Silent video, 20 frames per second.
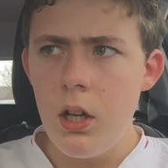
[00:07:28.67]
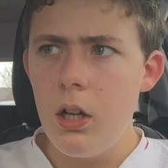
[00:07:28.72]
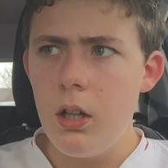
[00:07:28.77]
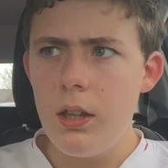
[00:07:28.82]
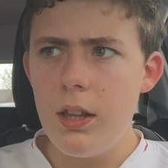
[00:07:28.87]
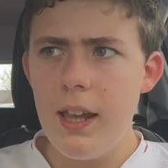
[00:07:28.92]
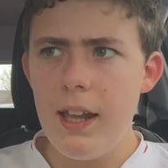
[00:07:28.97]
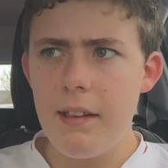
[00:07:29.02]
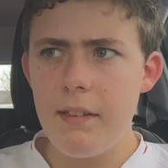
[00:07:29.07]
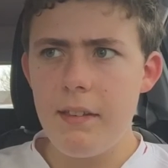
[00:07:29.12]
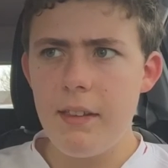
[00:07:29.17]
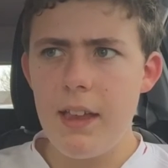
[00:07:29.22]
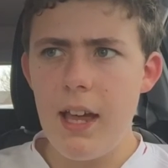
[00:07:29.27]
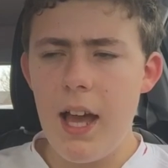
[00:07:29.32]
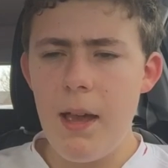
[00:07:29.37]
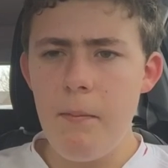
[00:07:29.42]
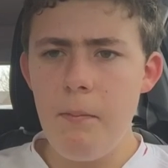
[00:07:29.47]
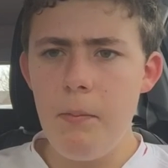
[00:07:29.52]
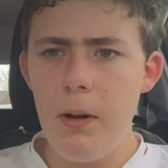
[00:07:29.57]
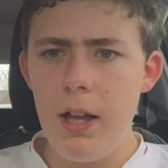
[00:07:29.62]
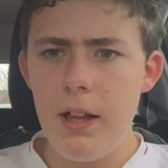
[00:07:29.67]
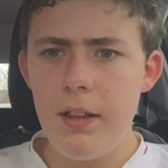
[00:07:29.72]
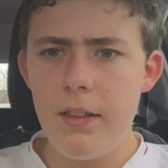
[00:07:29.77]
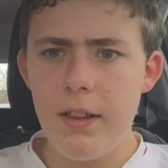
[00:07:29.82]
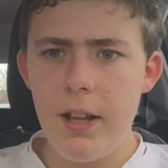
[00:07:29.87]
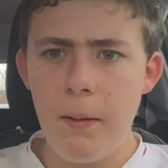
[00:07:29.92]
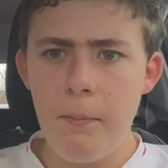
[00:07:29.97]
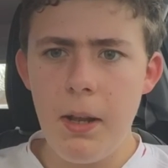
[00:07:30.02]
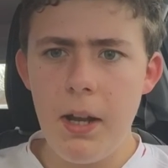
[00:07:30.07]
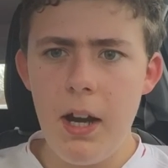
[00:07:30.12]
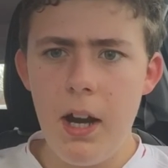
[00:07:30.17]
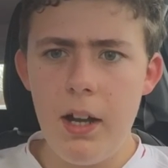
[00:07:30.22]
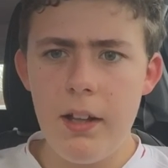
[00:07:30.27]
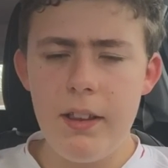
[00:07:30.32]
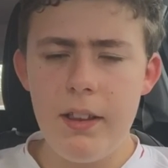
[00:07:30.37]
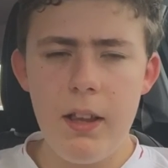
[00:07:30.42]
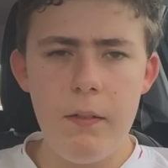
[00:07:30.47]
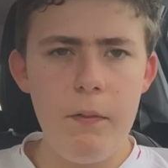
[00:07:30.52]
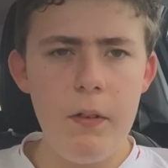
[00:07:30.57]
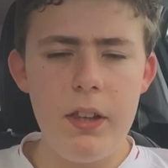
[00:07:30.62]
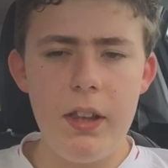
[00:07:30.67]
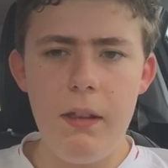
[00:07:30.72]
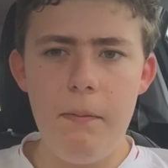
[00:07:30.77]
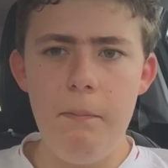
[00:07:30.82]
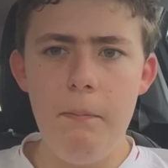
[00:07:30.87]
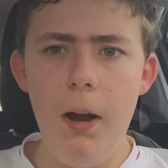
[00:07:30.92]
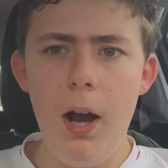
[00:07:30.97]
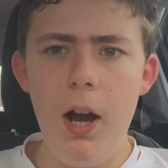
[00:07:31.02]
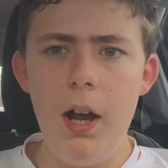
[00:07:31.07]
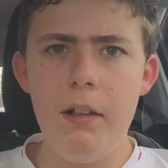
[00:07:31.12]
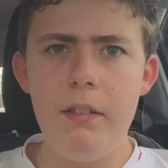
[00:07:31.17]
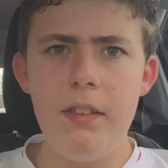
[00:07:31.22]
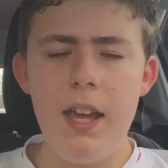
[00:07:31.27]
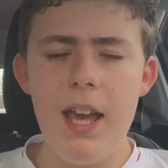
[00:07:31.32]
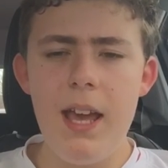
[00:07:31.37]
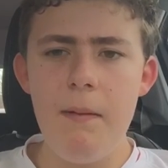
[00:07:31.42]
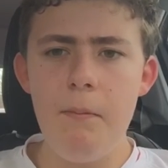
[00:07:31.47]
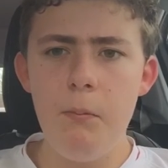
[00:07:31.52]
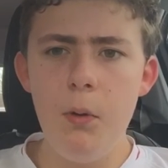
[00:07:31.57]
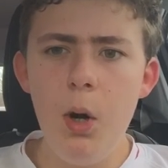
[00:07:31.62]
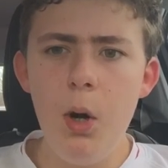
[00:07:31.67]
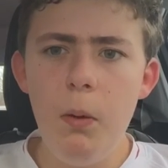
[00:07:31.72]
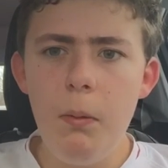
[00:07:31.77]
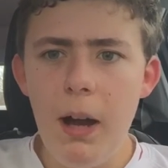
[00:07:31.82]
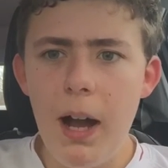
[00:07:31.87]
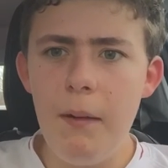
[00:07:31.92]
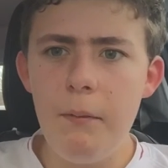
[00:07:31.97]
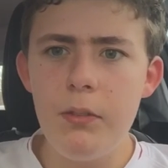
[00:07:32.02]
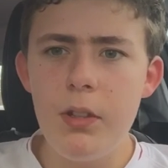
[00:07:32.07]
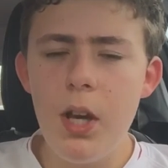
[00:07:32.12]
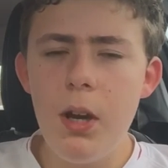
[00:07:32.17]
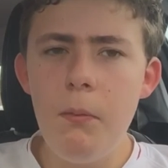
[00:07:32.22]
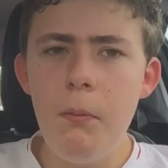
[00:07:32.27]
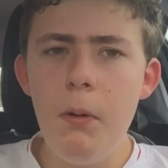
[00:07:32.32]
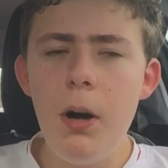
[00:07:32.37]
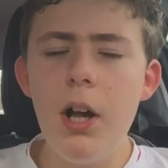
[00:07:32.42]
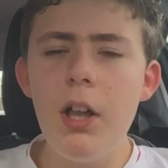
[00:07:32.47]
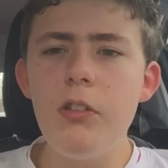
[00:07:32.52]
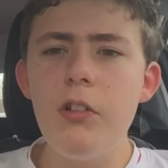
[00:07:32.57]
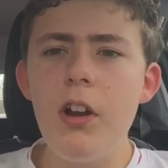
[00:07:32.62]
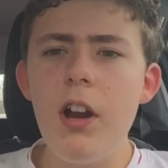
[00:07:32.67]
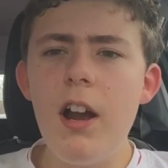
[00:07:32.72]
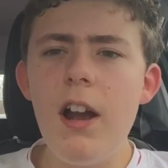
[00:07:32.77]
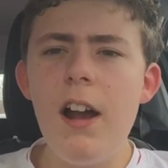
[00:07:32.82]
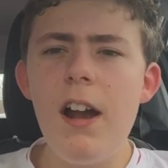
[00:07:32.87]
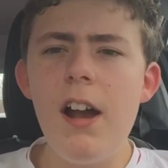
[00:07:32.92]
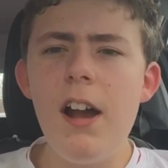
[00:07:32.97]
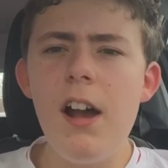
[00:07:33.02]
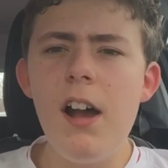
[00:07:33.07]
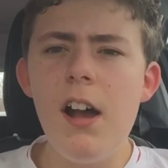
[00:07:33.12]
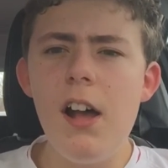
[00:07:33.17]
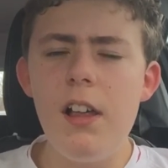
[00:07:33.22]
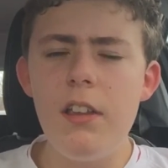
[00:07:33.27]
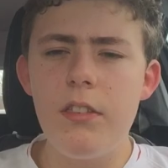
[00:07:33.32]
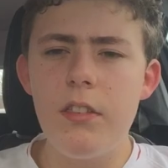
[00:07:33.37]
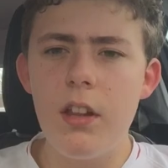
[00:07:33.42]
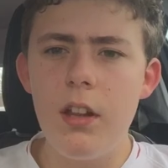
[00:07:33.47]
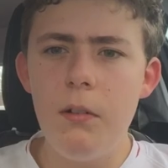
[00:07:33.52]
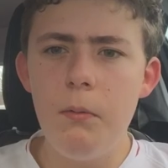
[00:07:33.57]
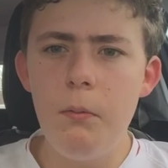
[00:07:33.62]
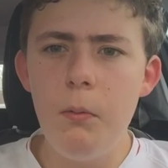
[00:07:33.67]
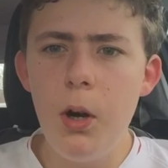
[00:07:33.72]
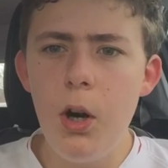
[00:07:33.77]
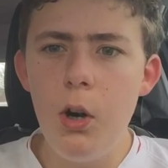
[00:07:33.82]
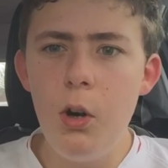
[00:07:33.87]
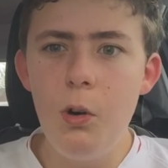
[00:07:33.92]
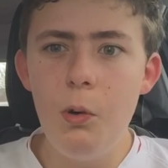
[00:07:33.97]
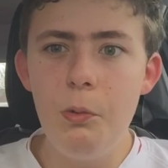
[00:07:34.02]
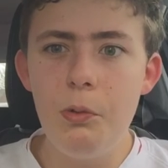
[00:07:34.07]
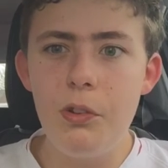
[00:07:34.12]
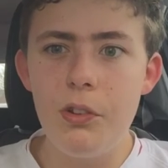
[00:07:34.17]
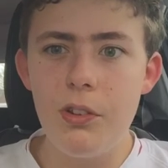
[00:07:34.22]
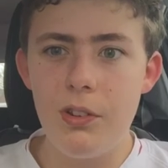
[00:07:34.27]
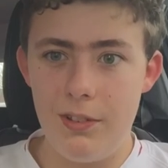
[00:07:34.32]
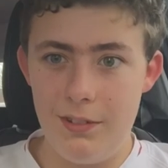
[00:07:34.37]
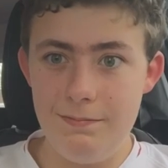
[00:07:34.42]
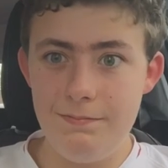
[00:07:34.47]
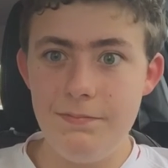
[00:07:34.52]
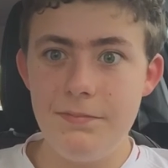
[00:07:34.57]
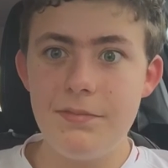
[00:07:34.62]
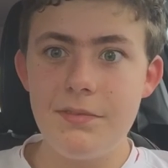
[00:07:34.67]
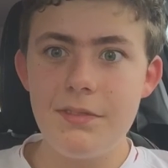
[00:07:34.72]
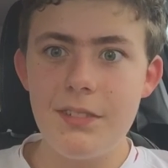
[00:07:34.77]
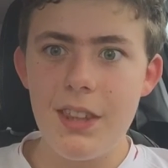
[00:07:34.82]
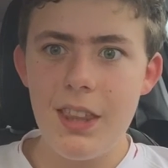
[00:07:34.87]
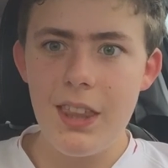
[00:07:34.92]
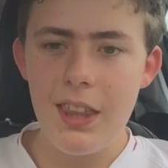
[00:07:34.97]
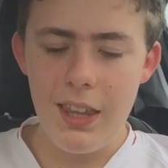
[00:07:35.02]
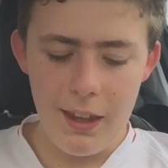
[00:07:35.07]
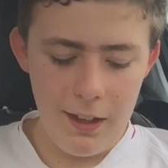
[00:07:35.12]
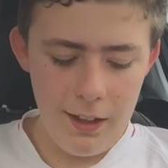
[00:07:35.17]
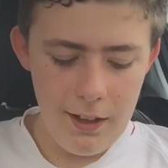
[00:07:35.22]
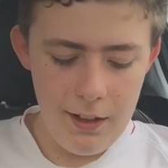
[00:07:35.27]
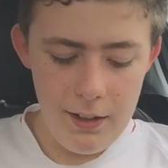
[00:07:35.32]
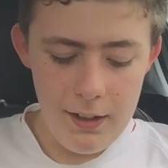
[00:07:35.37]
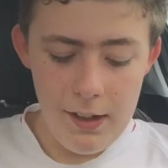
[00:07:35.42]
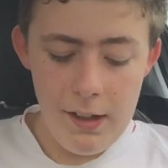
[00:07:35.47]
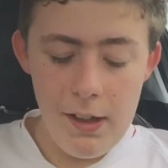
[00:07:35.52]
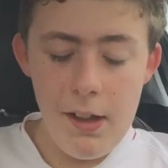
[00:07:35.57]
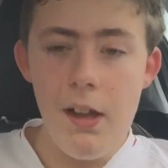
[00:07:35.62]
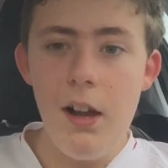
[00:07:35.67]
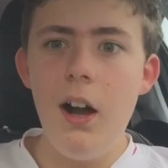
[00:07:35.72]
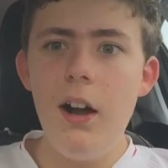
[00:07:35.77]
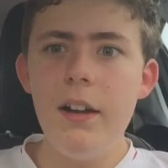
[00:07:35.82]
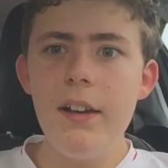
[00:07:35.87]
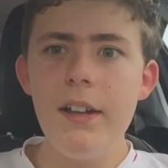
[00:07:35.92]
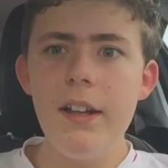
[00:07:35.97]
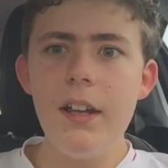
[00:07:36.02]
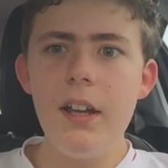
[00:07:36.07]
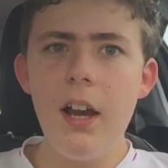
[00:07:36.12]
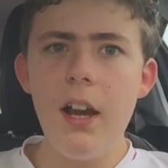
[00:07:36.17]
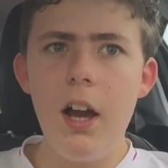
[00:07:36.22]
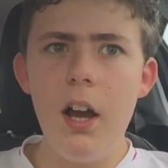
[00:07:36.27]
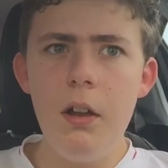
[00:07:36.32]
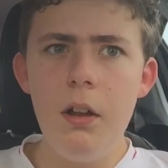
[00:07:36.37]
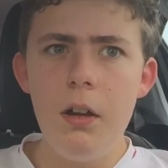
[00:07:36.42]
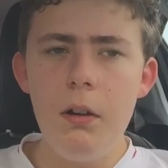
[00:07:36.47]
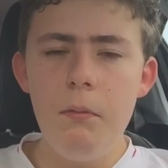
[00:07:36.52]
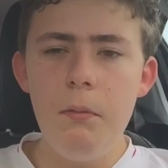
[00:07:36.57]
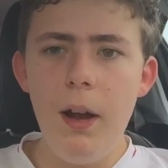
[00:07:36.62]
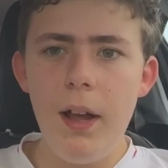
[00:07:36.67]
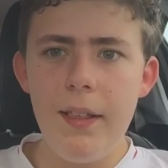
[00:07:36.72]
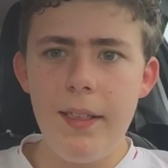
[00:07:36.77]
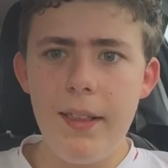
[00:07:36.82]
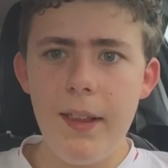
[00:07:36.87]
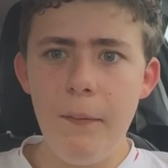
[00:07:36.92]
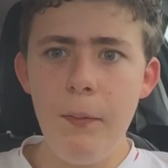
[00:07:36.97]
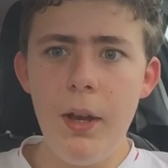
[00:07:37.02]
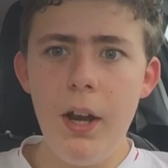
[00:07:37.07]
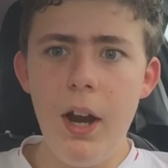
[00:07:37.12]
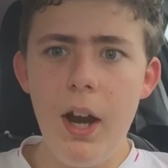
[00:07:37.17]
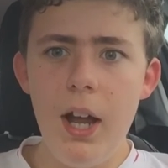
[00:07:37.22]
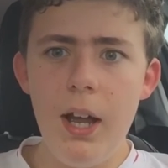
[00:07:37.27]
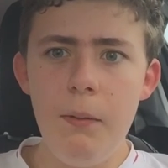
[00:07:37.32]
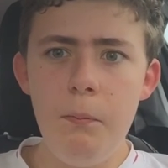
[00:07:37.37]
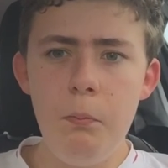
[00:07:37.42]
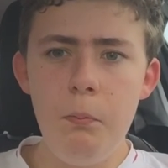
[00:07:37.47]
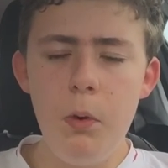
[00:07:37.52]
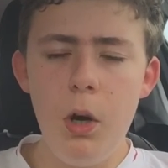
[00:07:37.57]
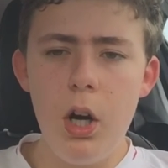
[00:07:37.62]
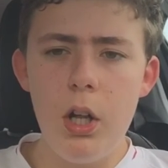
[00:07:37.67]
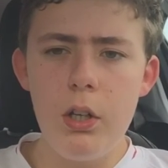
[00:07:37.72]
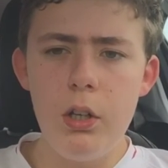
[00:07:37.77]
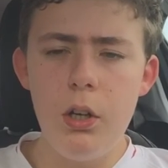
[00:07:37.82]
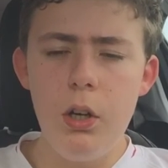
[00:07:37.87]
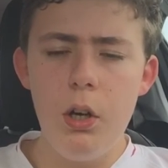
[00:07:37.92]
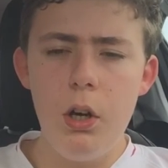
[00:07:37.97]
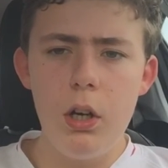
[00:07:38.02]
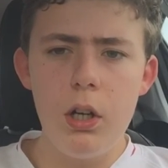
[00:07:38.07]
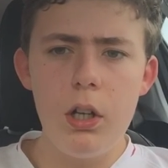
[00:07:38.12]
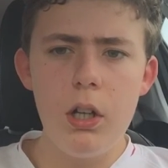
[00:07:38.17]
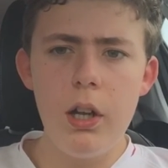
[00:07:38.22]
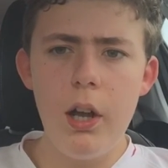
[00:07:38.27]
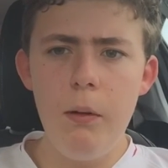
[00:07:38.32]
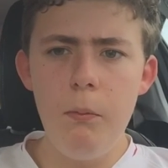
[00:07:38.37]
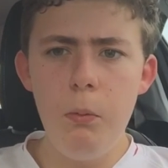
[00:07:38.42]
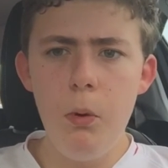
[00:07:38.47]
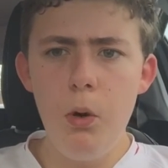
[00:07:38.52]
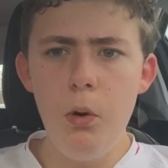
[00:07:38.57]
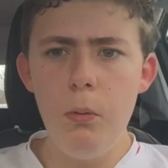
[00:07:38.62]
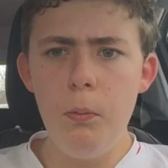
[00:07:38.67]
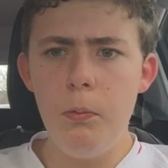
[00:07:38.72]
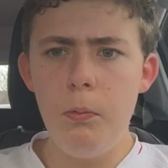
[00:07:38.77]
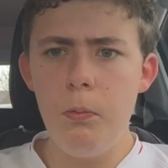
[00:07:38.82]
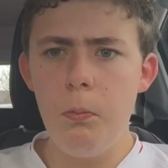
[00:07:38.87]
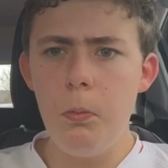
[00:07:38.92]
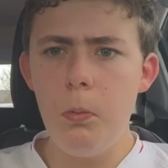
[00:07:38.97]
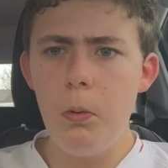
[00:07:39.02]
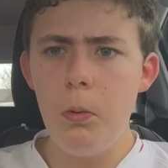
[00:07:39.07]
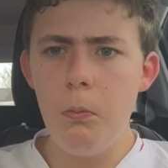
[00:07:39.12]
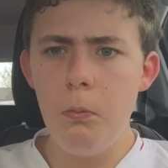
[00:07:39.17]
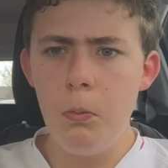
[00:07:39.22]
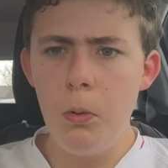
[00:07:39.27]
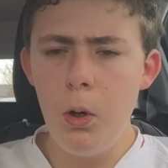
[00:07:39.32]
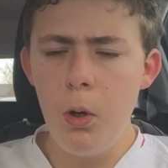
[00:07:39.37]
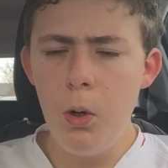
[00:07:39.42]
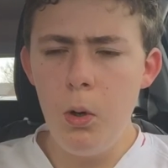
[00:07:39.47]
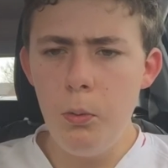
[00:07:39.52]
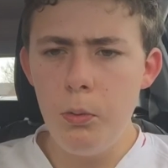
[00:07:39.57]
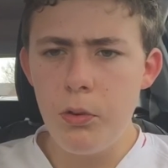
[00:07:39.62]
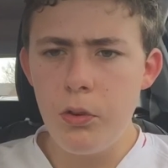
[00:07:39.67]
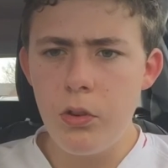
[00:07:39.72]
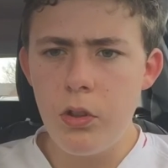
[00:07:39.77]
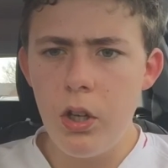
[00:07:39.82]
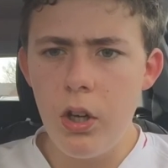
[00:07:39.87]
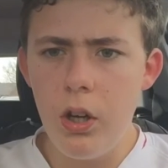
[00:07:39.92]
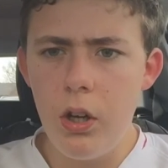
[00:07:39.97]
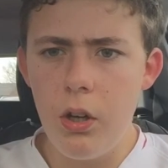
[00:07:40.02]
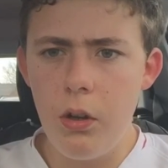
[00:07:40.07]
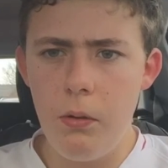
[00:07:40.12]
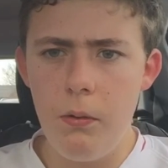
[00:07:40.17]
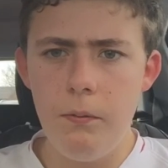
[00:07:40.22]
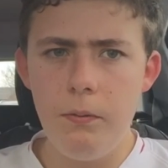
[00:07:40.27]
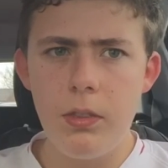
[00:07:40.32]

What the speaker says: Next game, West Ham United versus my team, Wolverhampton Wanderers. Wolves. I'm going to go West Ham United 1. I'm going to go Wolves 2.